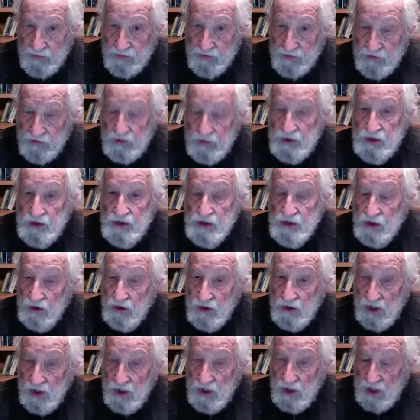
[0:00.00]
which is
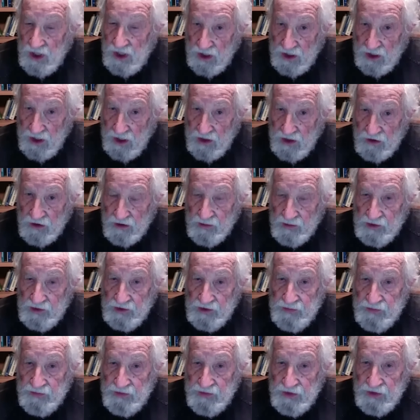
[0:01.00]
totally unaccountable
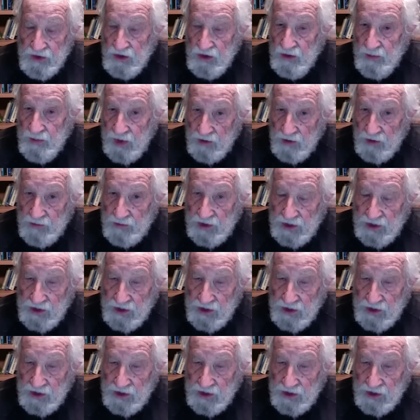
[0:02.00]
to the public.